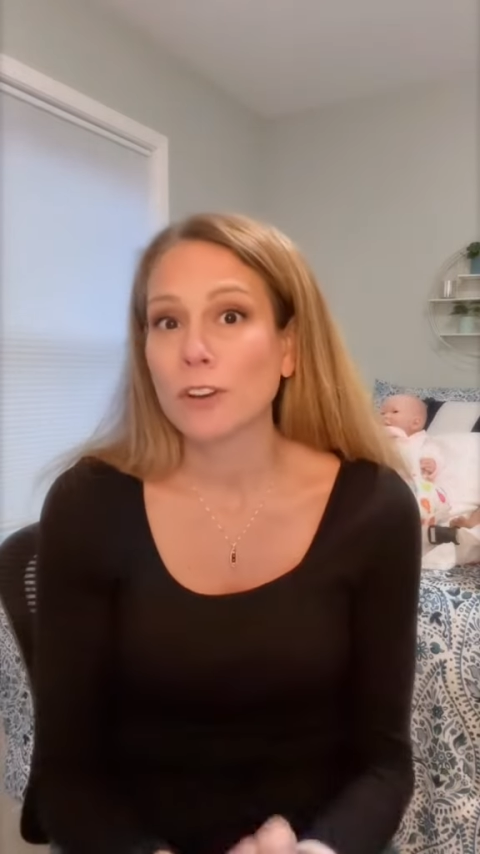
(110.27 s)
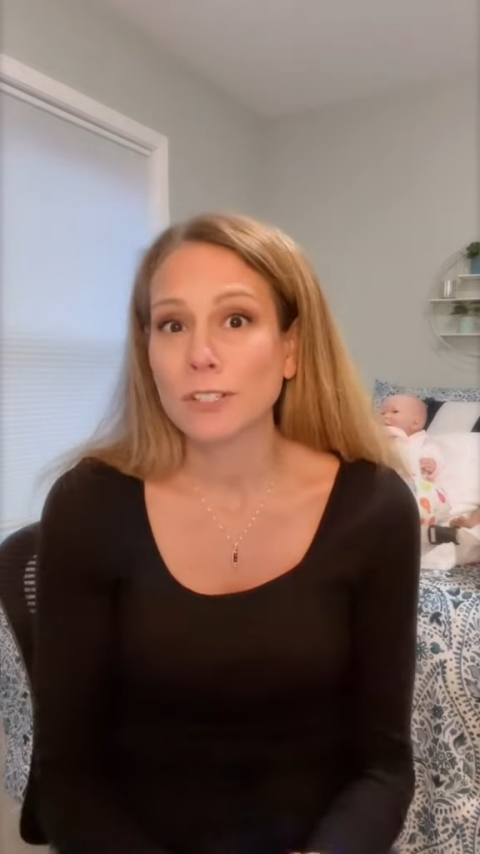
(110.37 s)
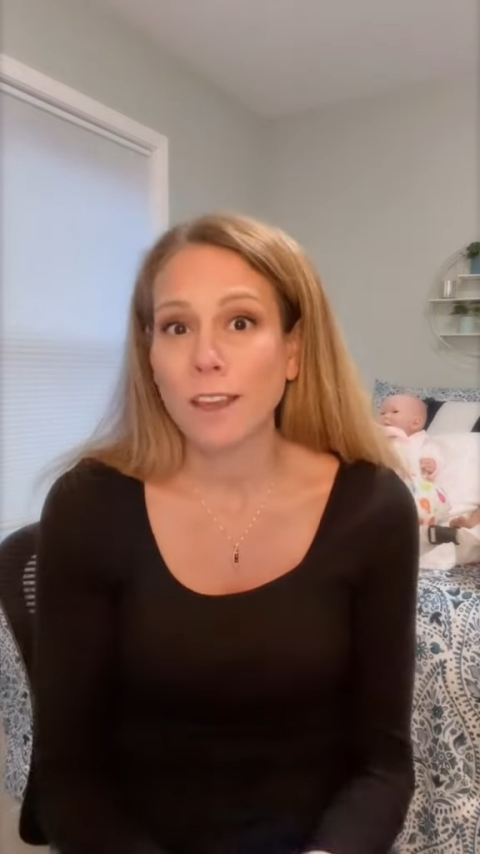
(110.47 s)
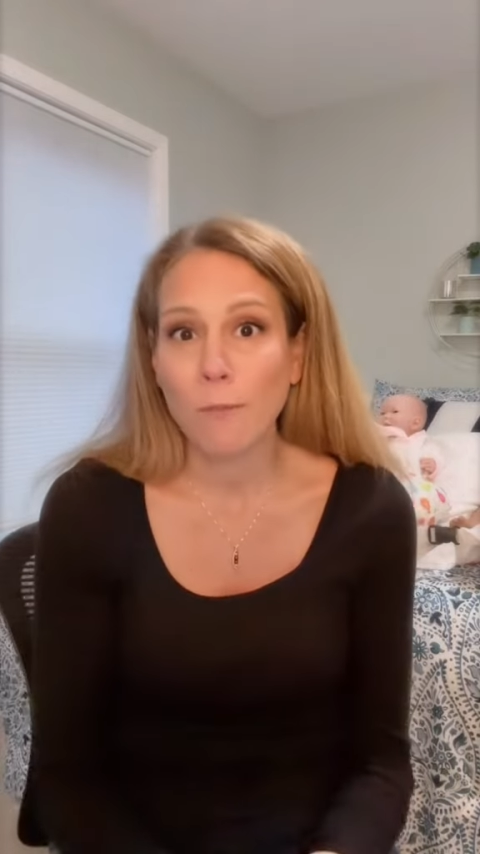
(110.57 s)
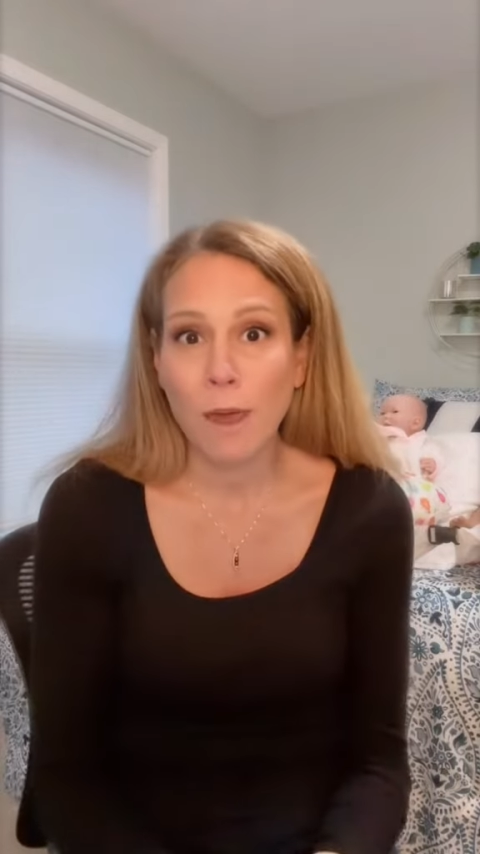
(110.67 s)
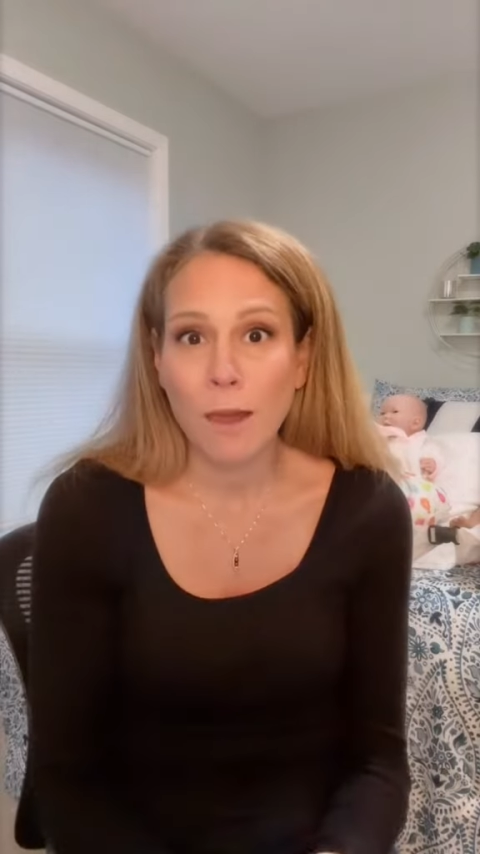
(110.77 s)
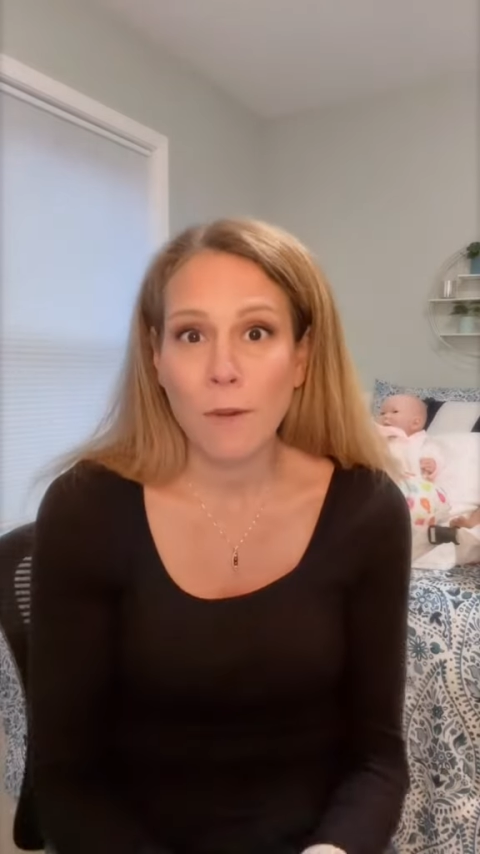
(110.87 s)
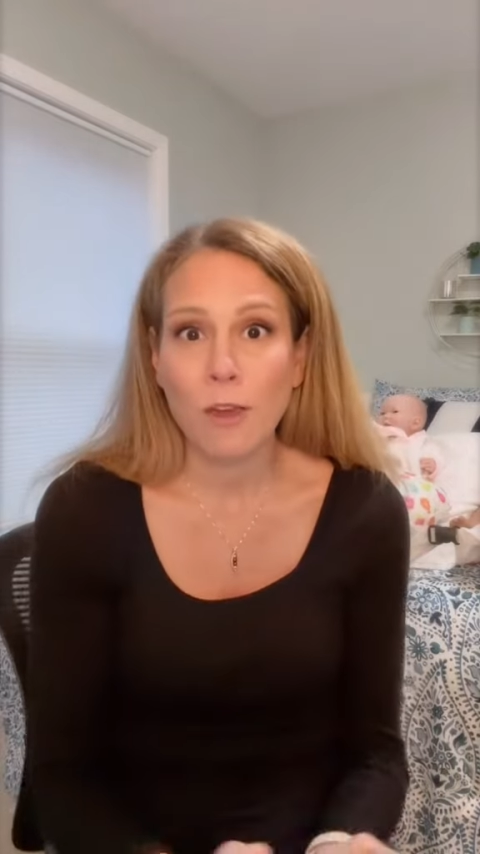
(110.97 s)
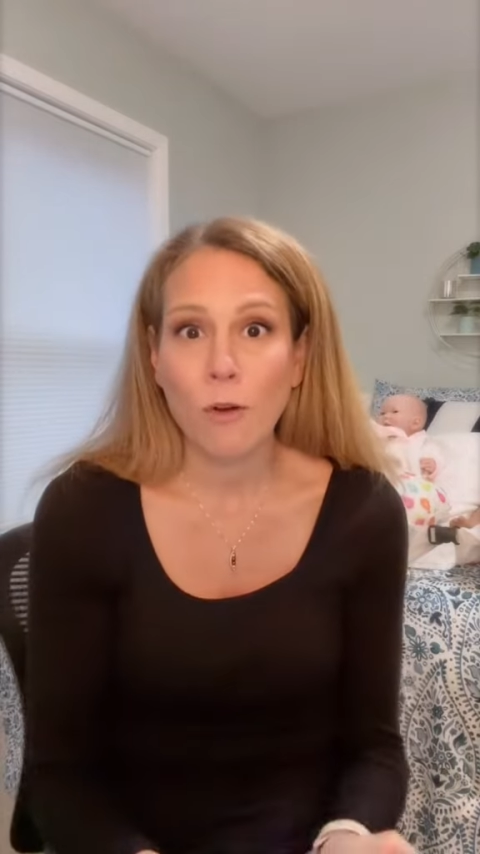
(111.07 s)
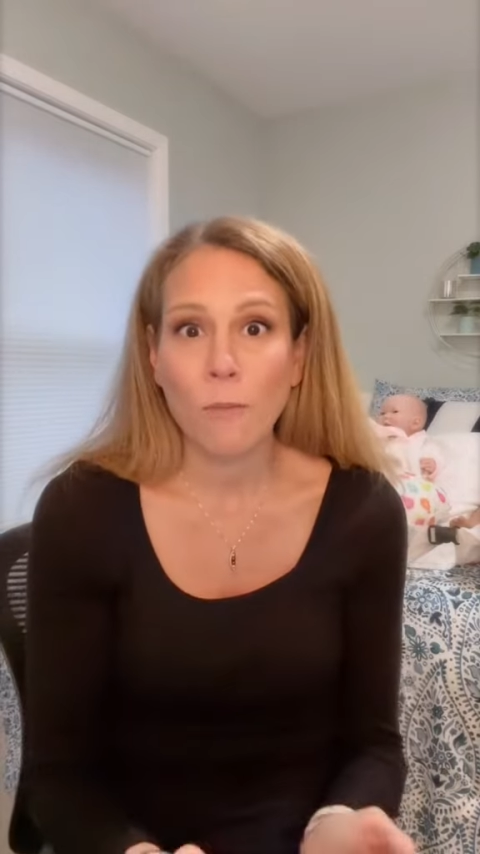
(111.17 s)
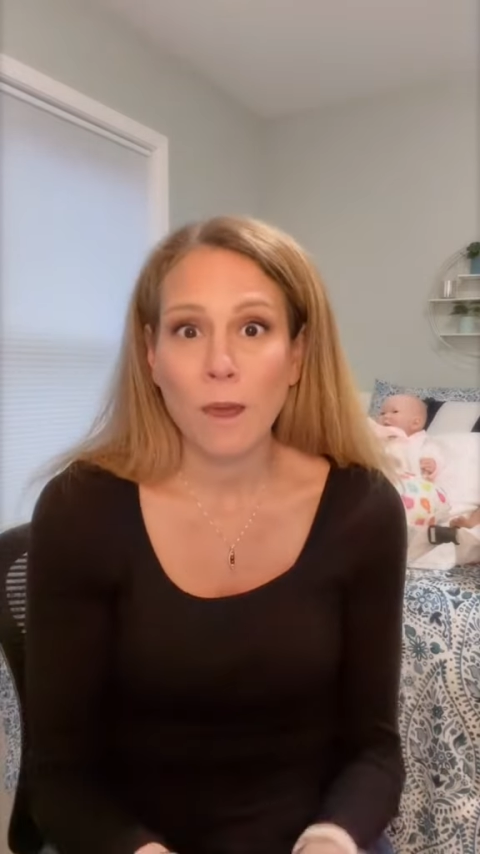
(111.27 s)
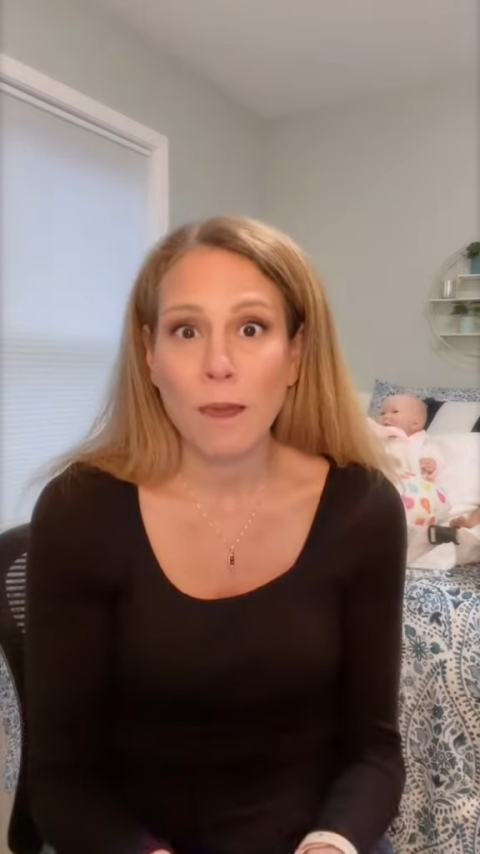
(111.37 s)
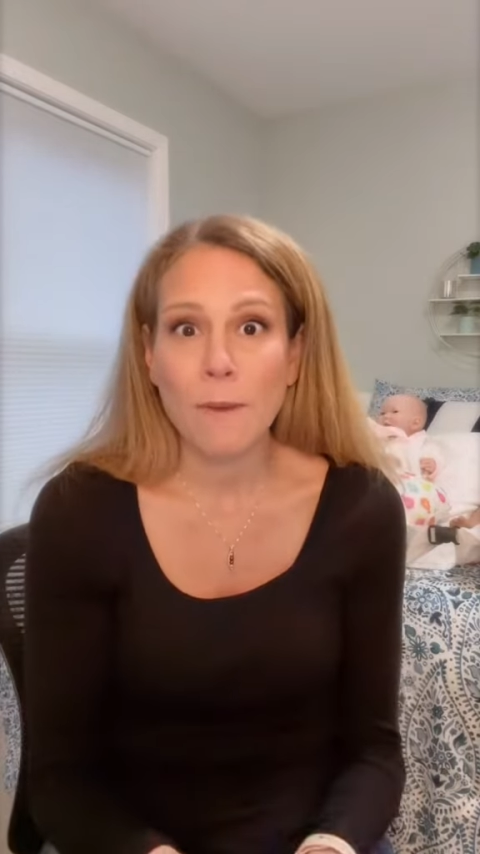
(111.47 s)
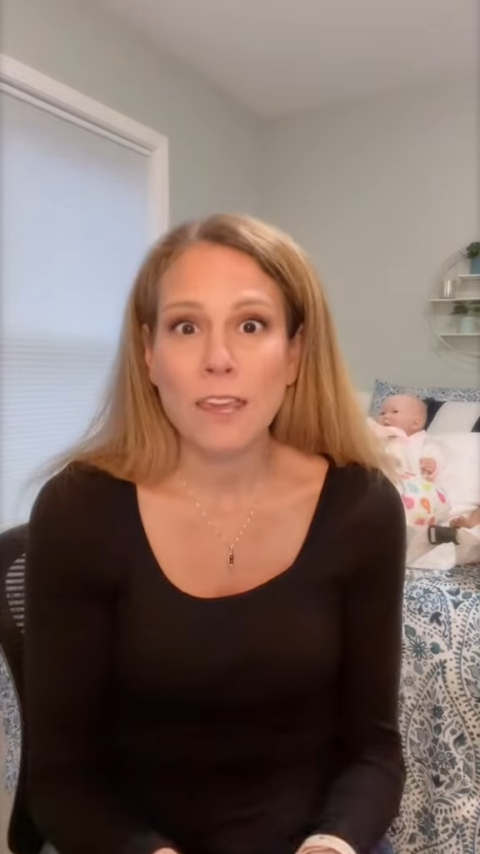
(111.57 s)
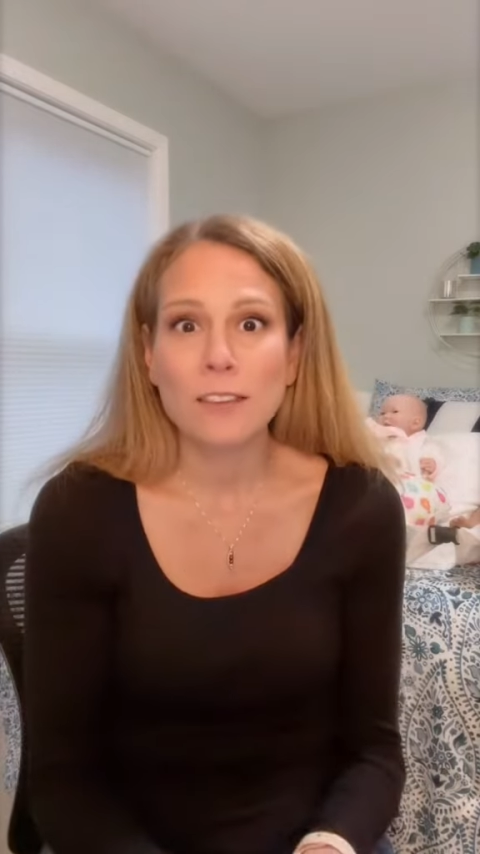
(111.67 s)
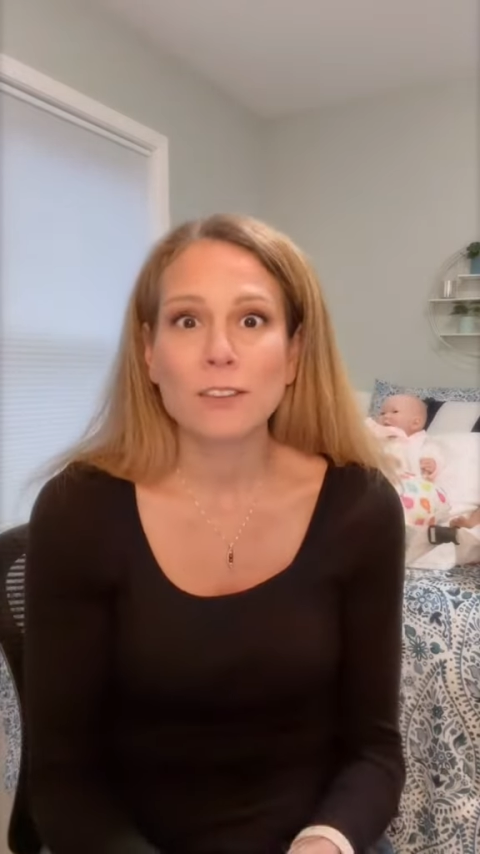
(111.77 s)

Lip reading: nursing baby or babies,